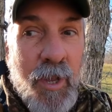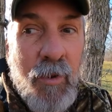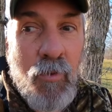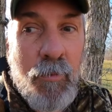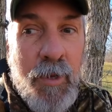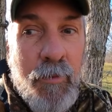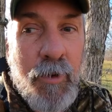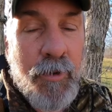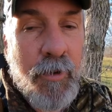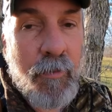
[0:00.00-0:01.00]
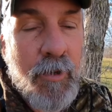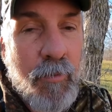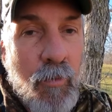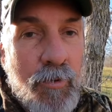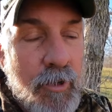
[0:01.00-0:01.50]
and I didn't want to mess around too
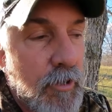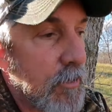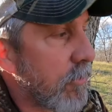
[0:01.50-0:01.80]
much more since I